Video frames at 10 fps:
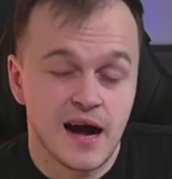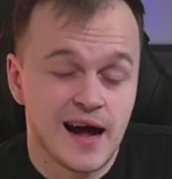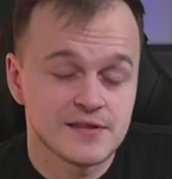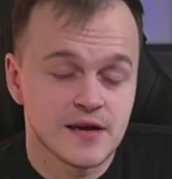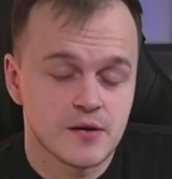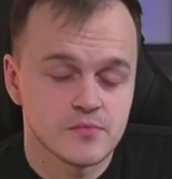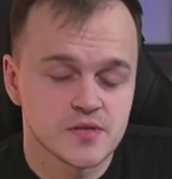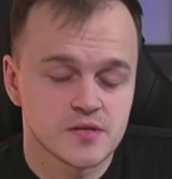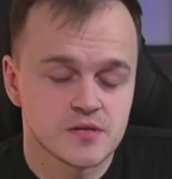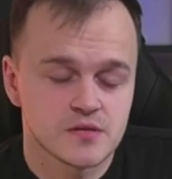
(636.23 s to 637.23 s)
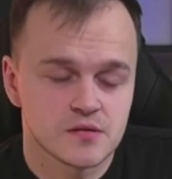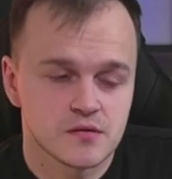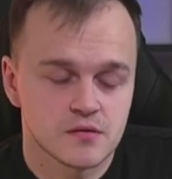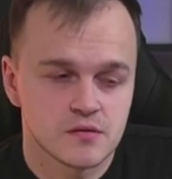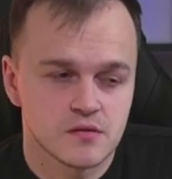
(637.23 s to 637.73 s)
Adams,
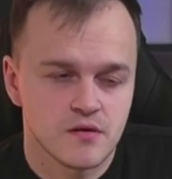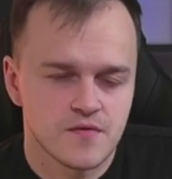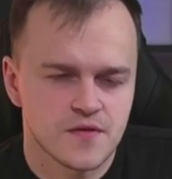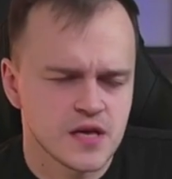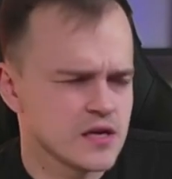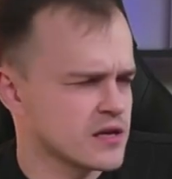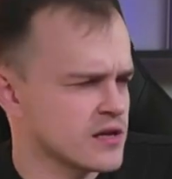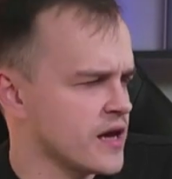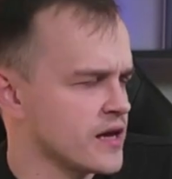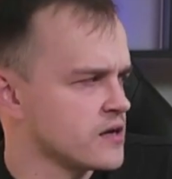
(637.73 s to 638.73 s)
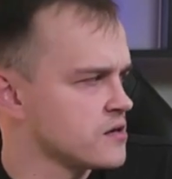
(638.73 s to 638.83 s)
Think Like